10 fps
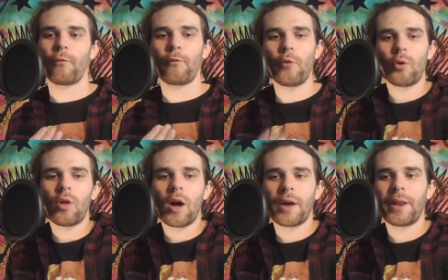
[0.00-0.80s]

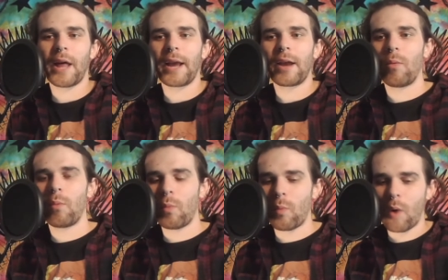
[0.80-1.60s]
full-on
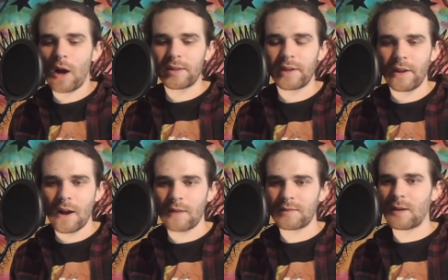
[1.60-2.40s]
want
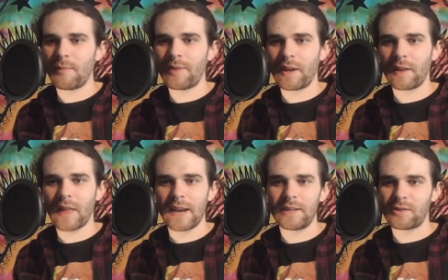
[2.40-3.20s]
of something
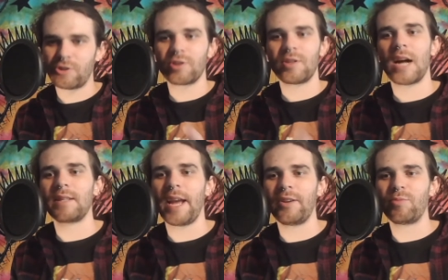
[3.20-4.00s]
that is just not
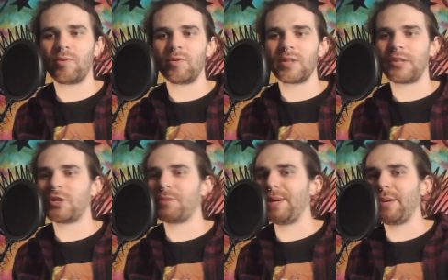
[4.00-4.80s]
tangible, such
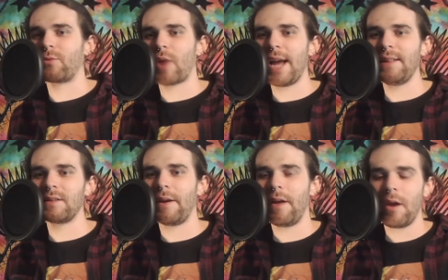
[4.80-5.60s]
as being right,
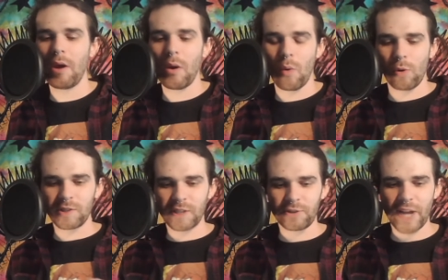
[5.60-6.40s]
or
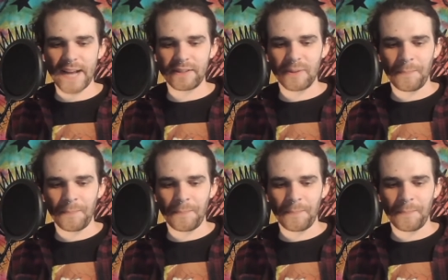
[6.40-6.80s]
such as